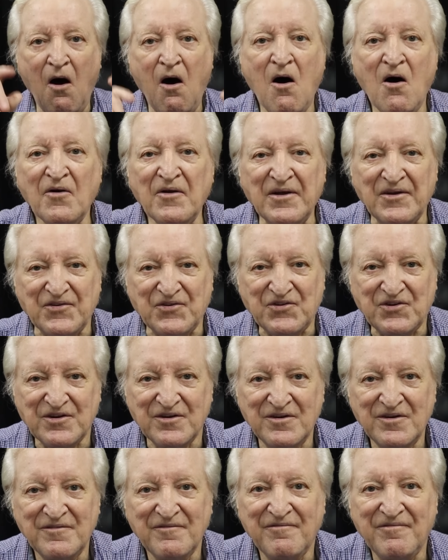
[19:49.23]
honest
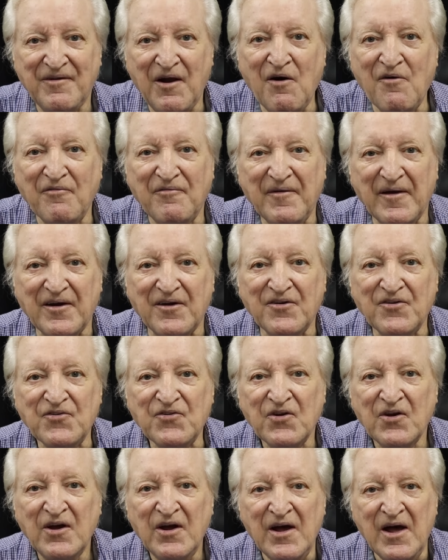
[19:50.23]
flow
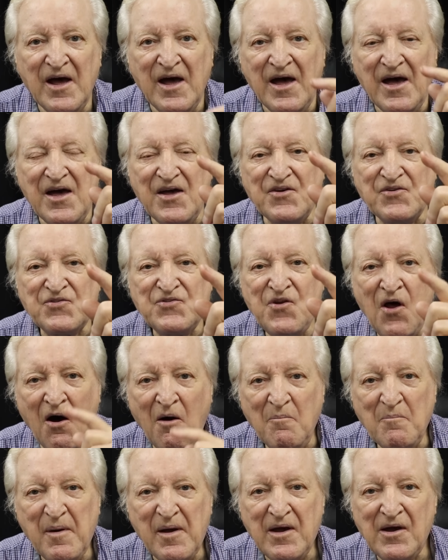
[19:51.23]
figures is
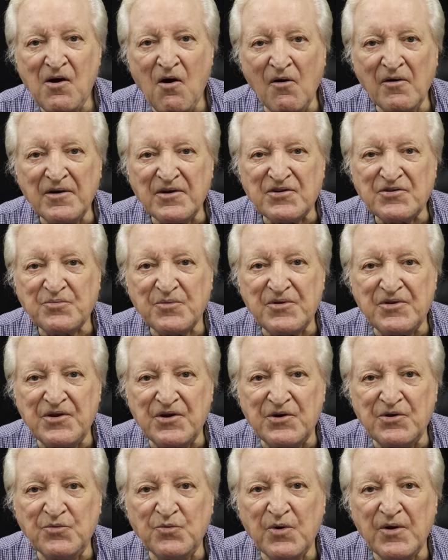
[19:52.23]
not being honest with
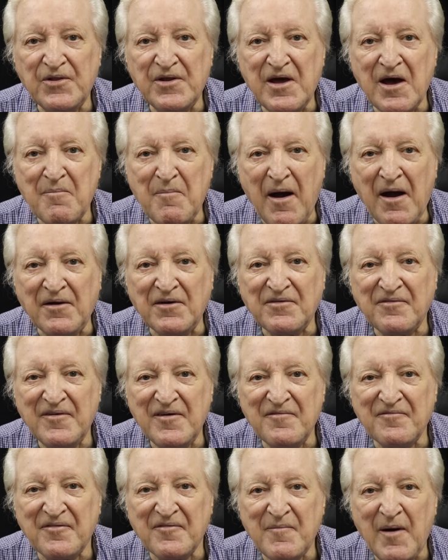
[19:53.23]
you with the amount of
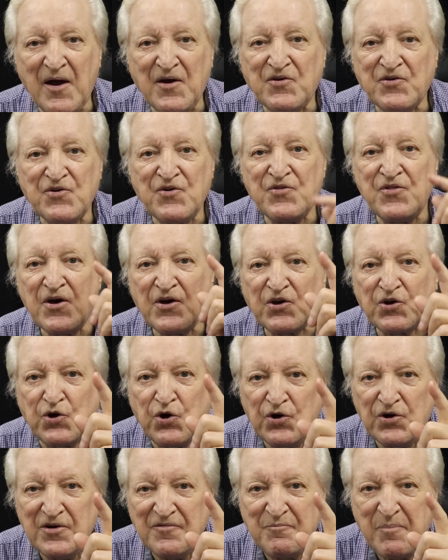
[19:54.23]
information that
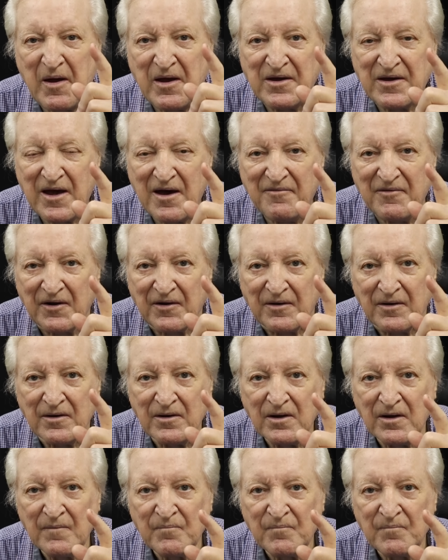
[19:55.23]
could have been given.